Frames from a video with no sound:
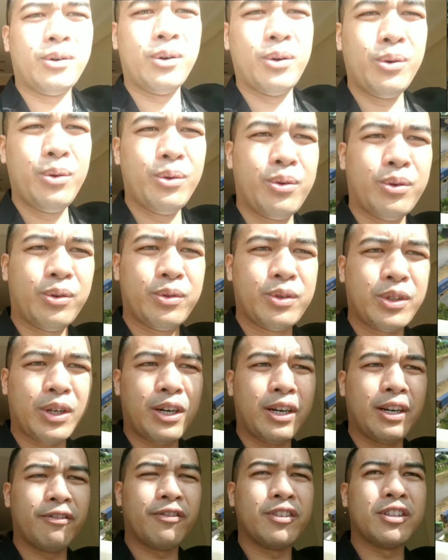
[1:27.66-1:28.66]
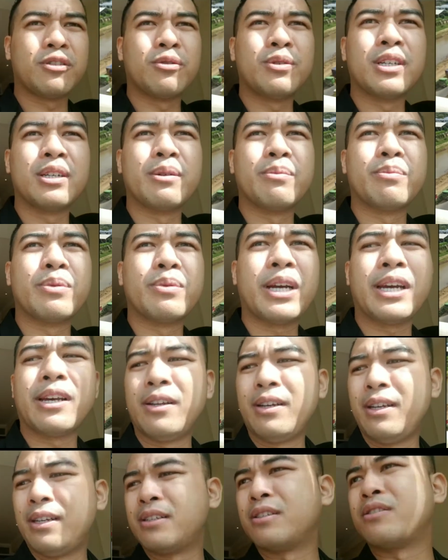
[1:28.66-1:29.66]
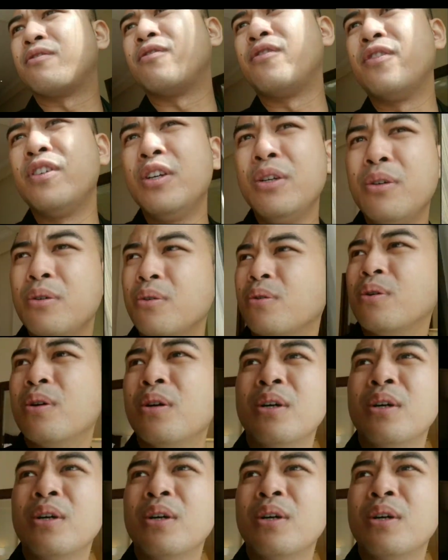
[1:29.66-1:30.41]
Ooh, sorry if it's really bright. Look at this view.